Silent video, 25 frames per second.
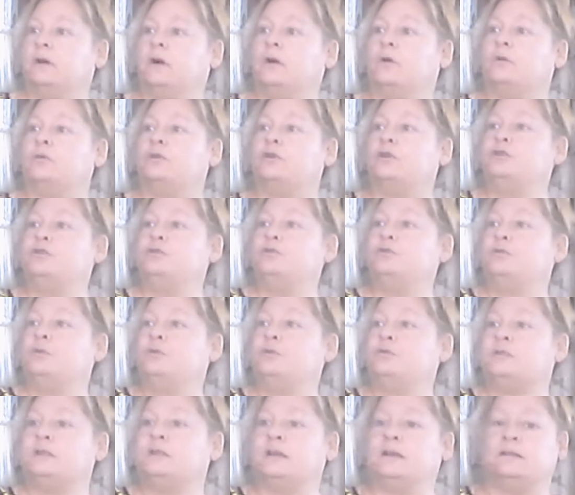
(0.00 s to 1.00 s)
Oh, could you
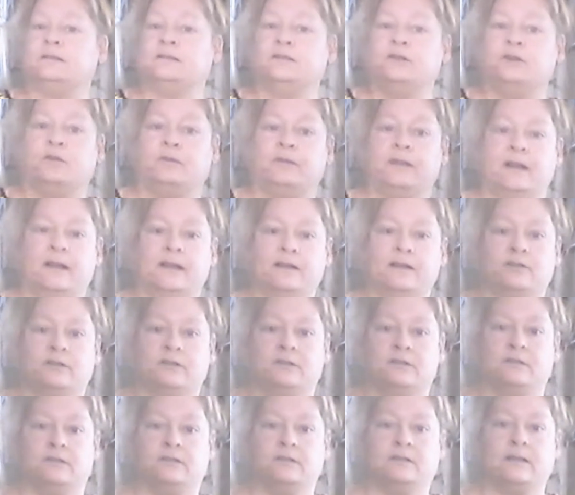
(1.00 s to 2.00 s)
close that? Because that
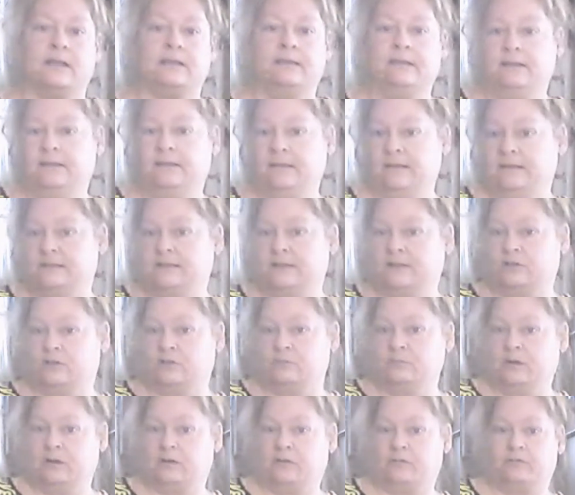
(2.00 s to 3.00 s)
actually is. I think that's
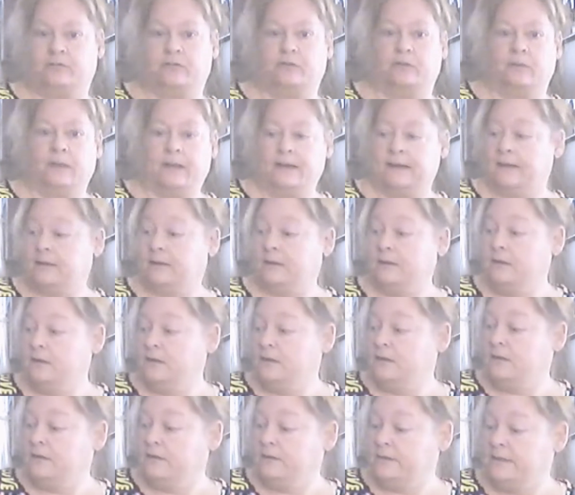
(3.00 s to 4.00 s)
actually better for the lighting.
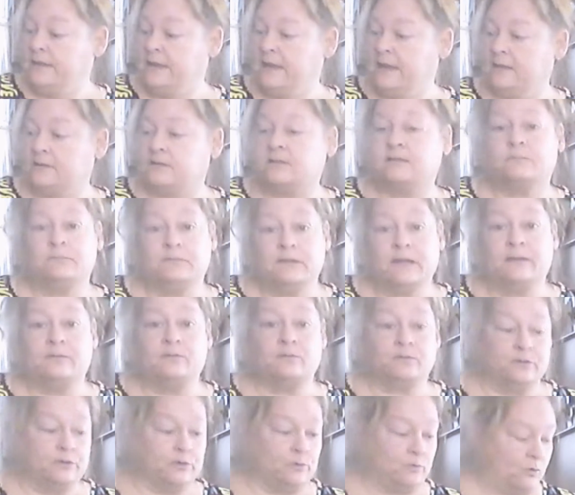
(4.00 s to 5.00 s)
Yeah,
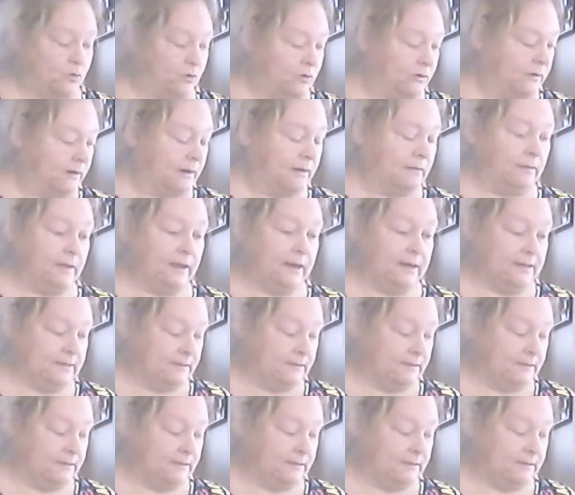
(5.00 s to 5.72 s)
sometimes when you're ordering online,